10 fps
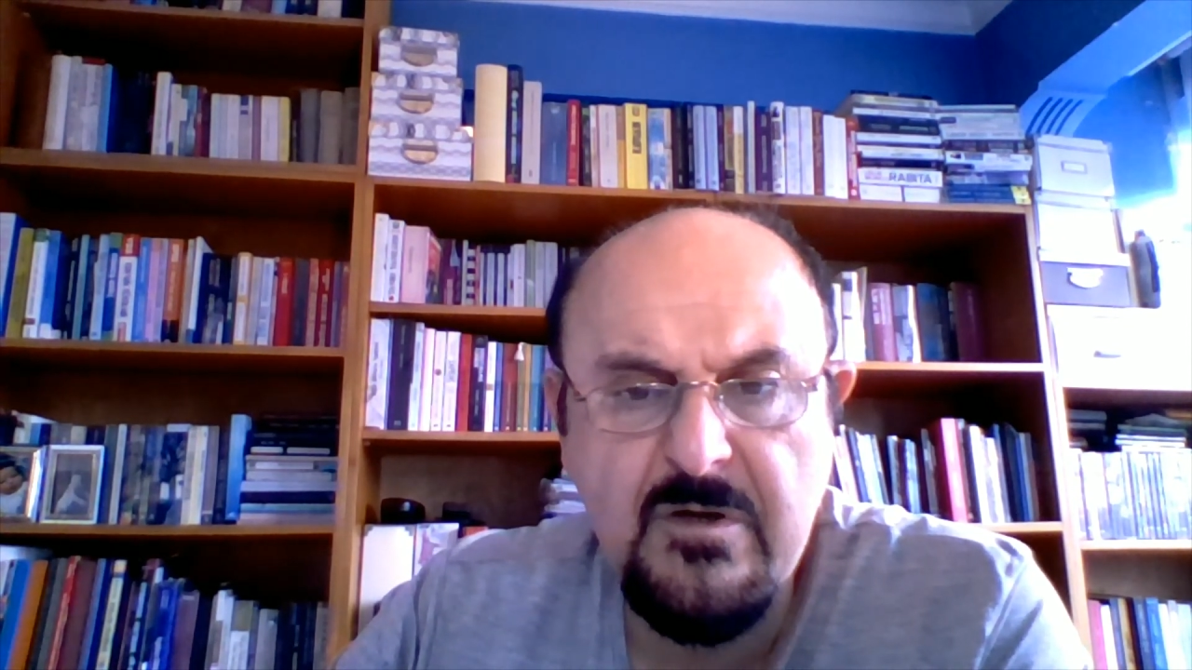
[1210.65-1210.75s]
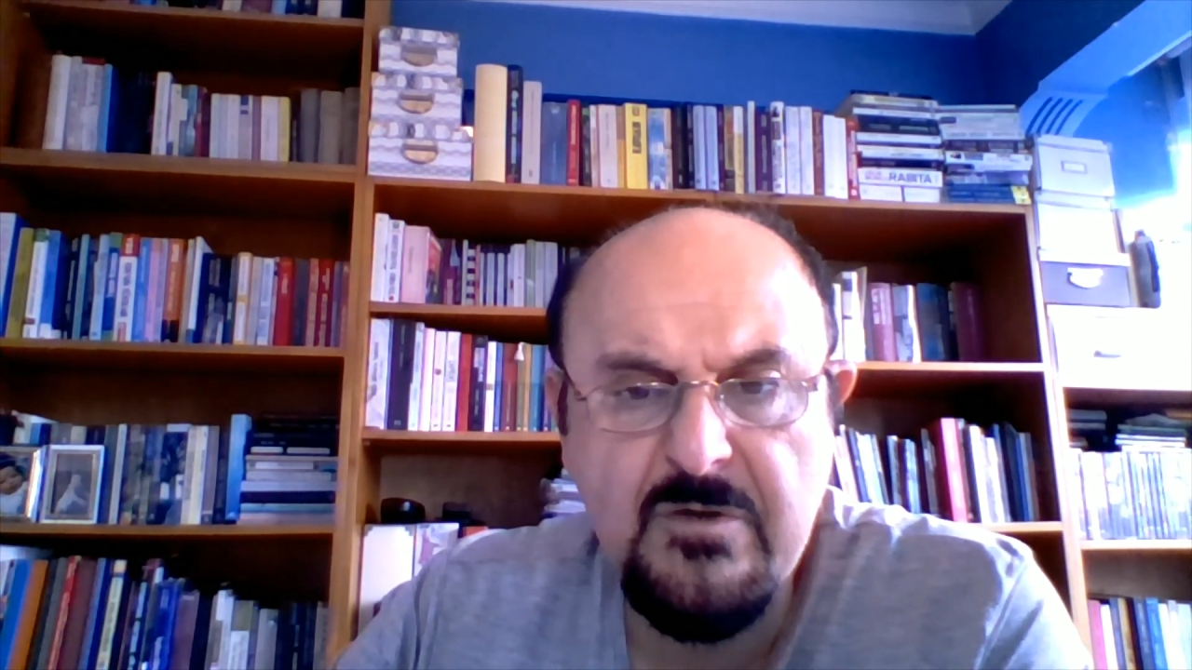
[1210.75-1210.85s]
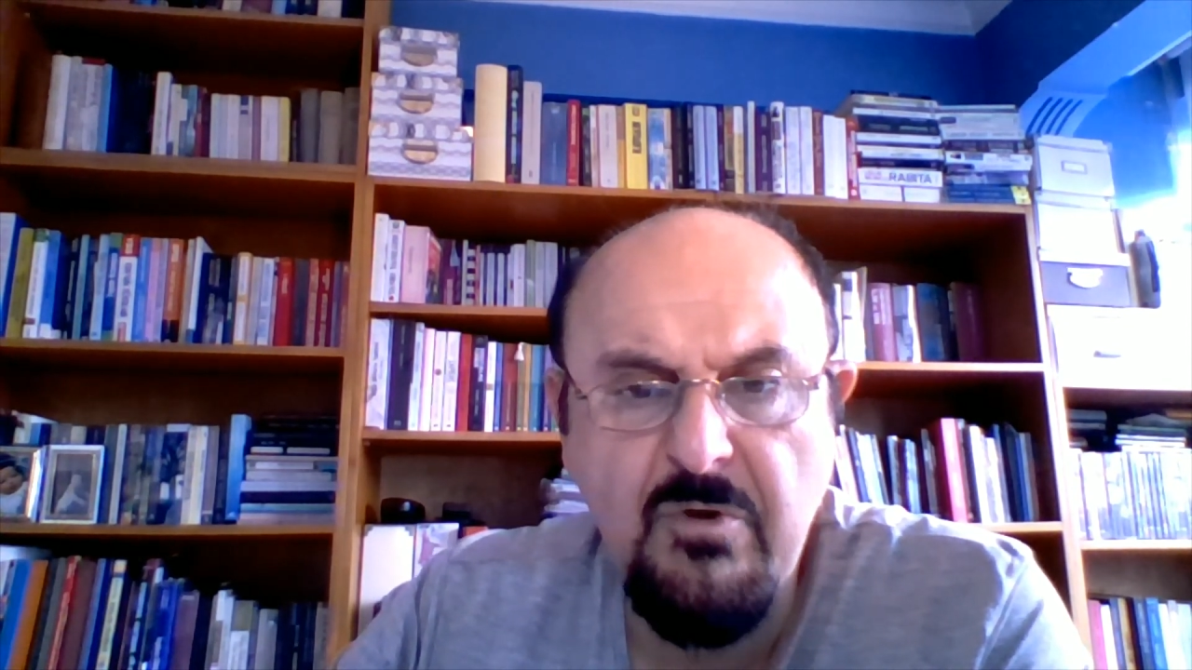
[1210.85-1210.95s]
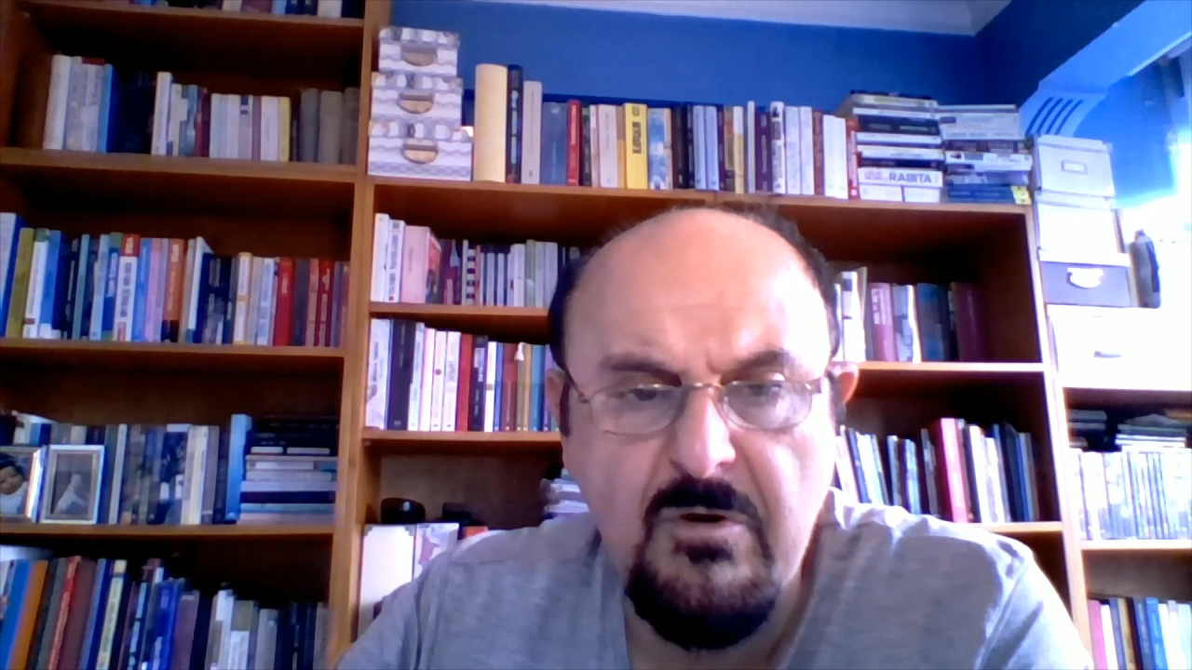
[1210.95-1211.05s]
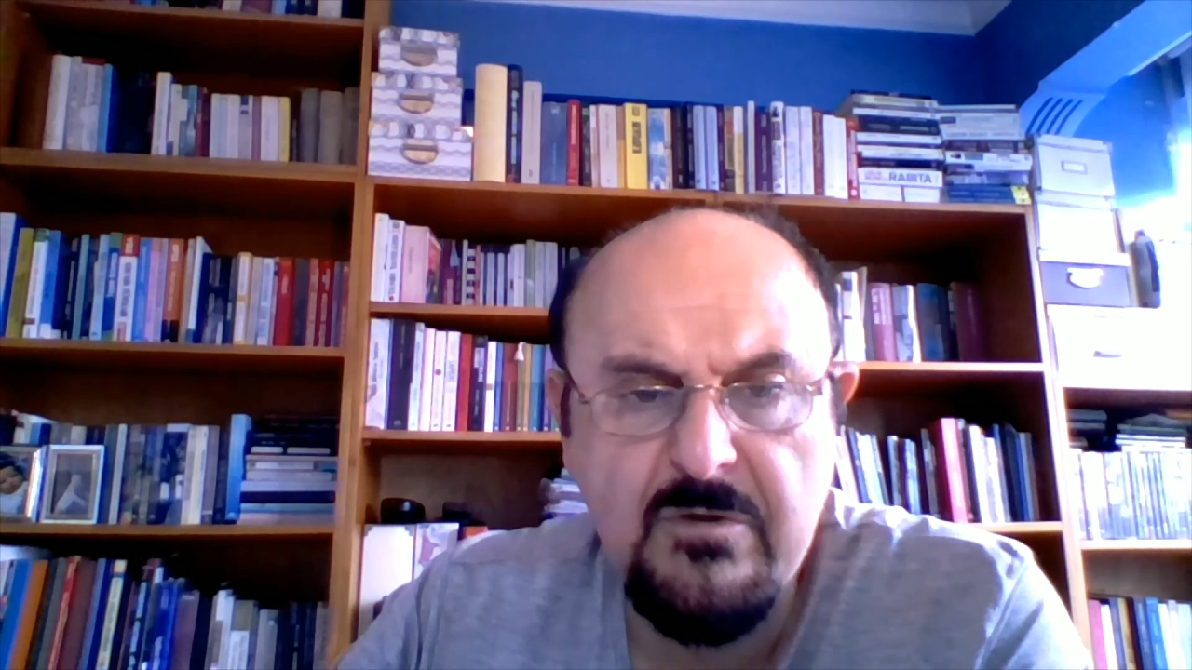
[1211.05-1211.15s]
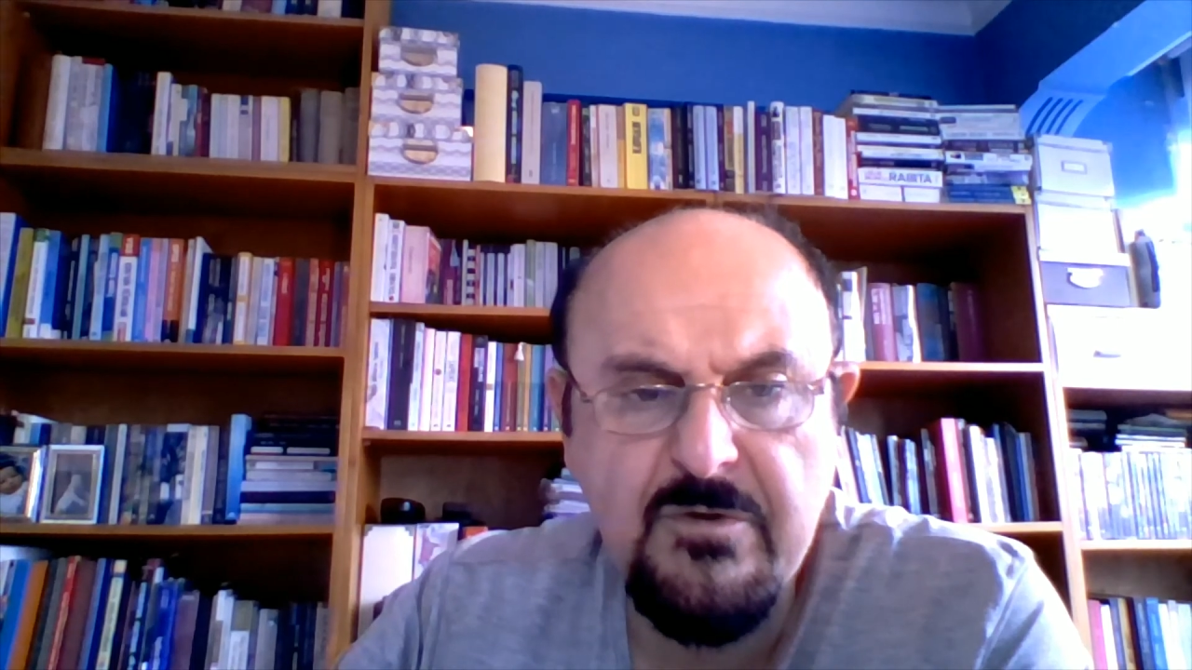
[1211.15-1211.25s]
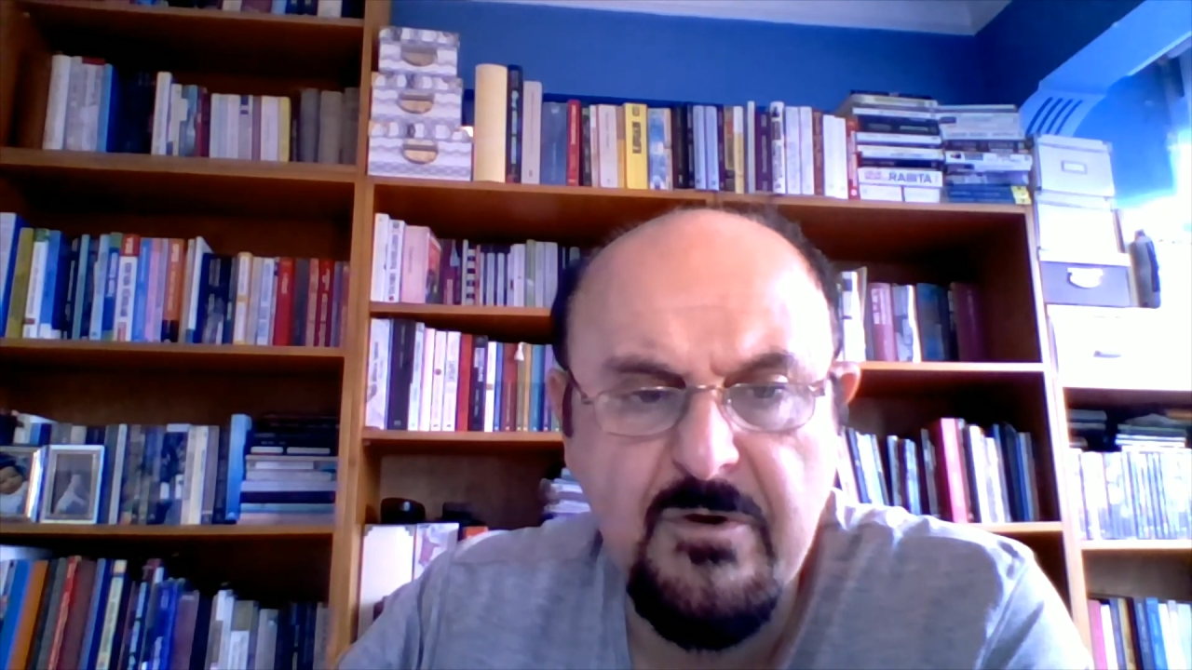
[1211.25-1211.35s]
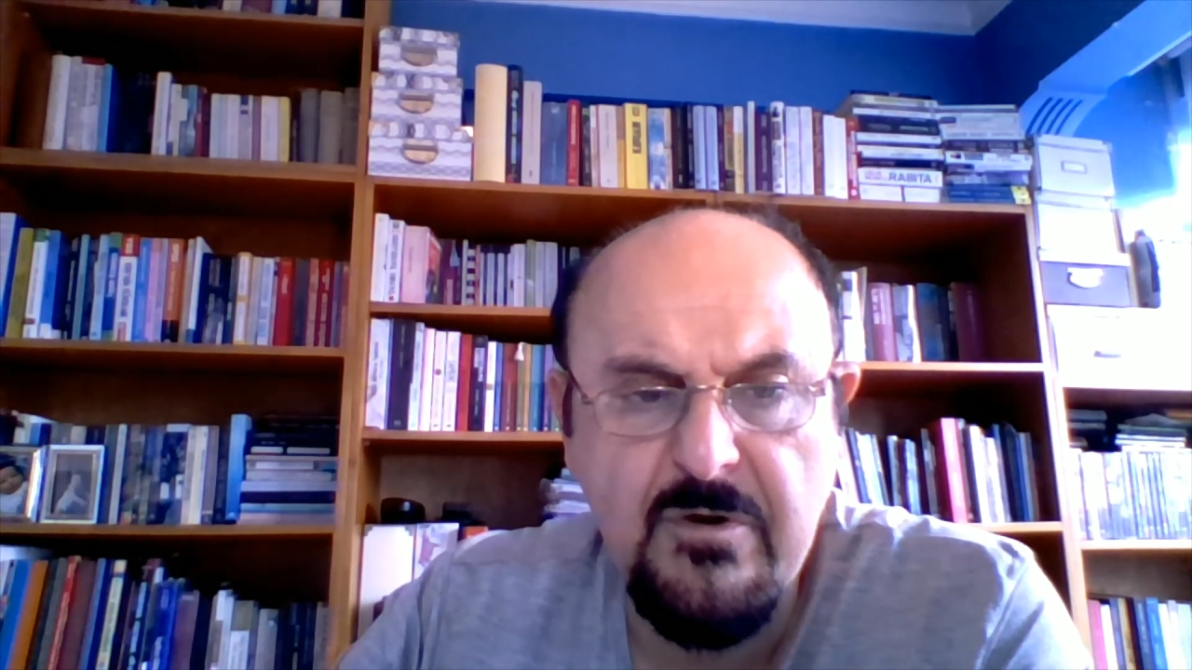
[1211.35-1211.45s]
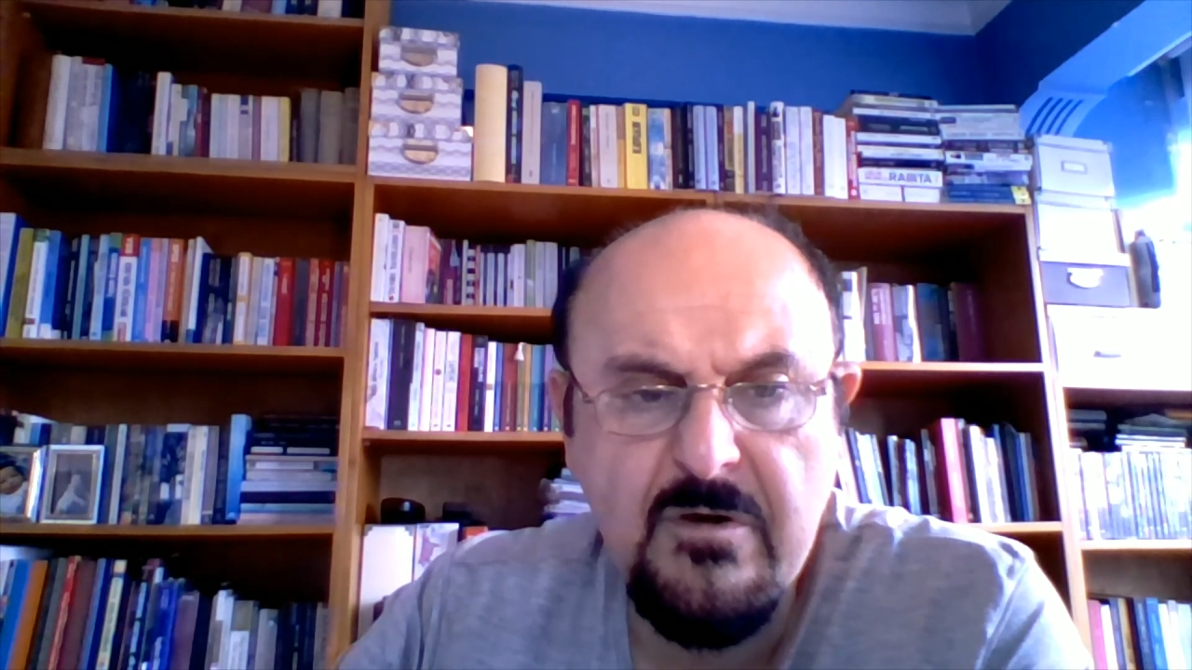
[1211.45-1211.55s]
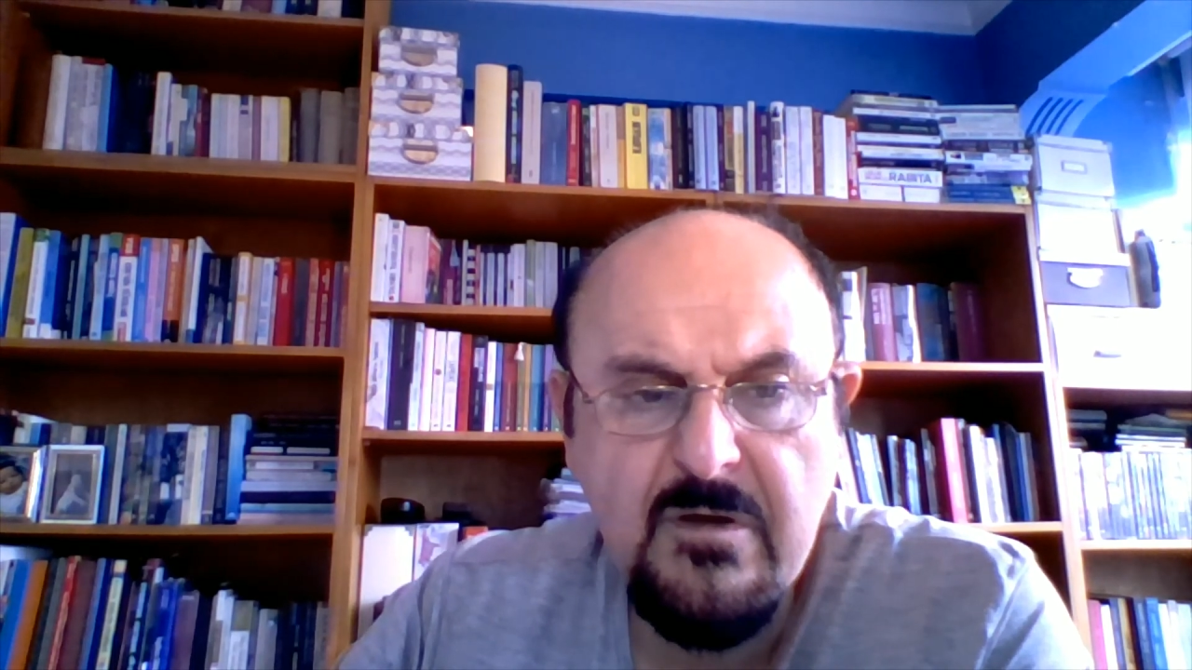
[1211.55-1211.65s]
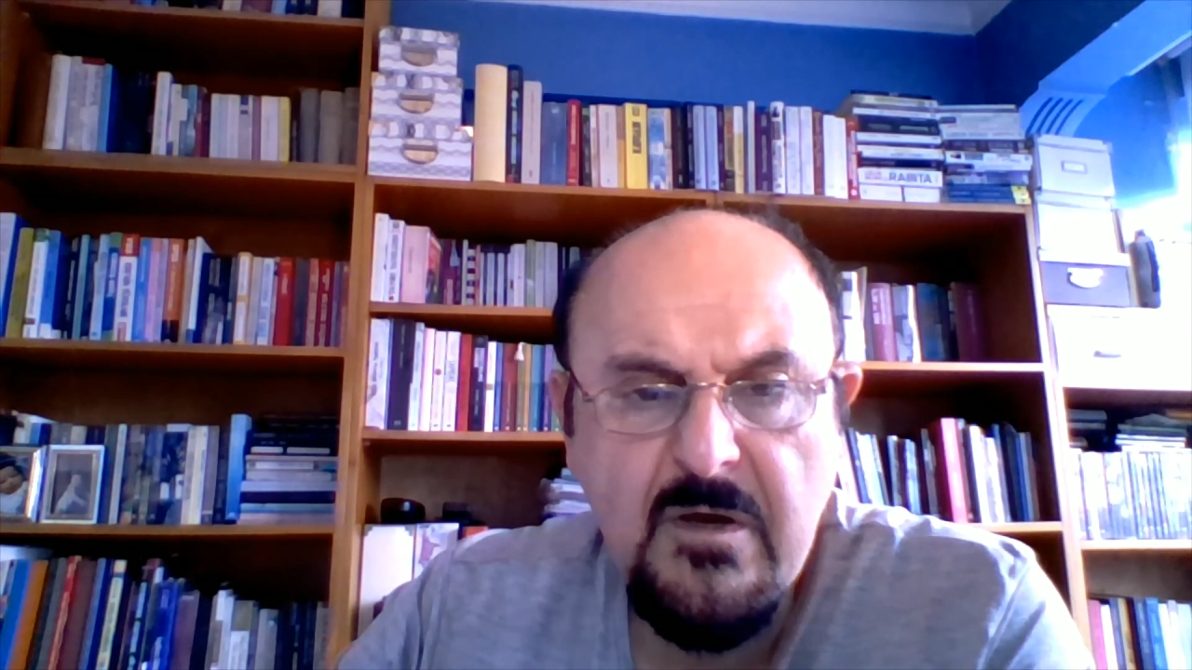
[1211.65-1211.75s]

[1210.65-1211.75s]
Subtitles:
told you